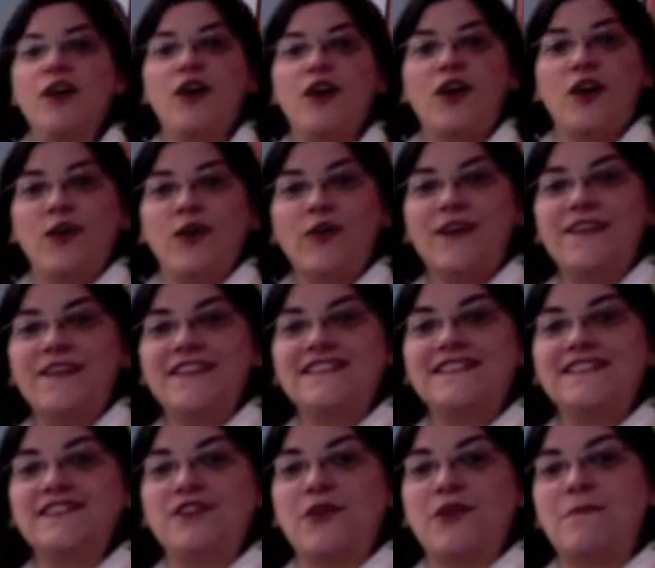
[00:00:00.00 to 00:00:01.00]
Alright,
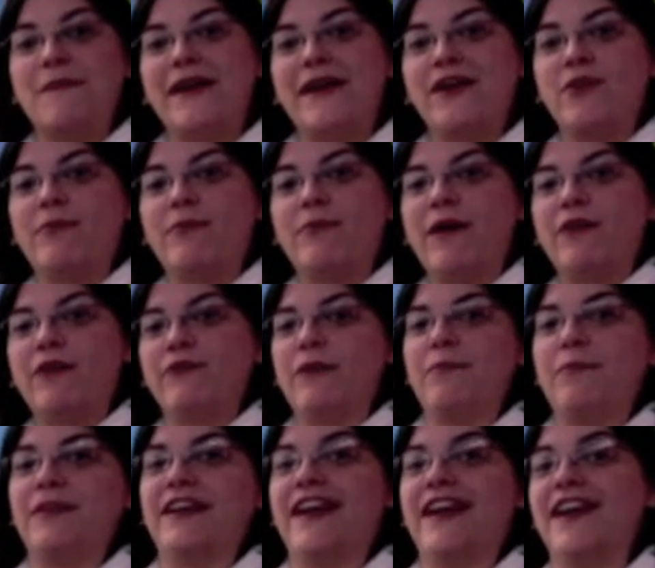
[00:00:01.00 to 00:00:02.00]
this is our MakerBot
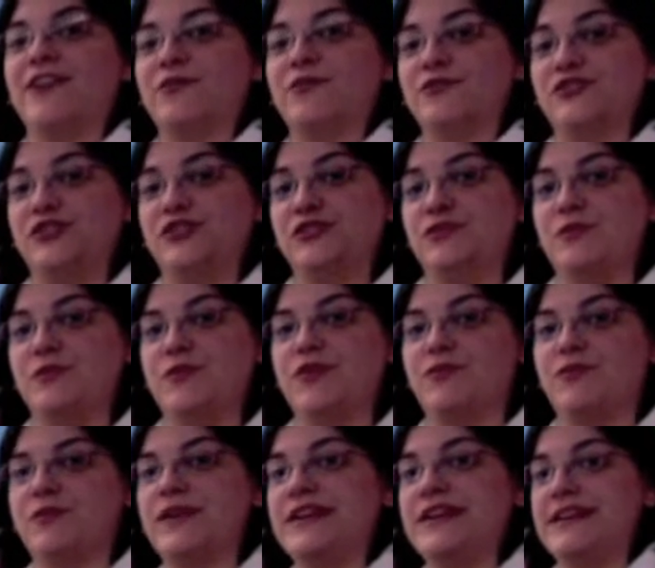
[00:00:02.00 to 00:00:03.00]
Replicator 2
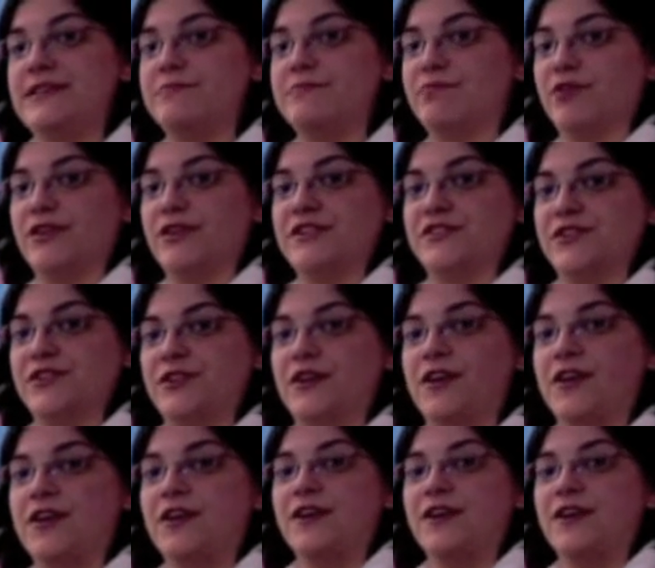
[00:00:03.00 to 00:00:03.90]
3D printer.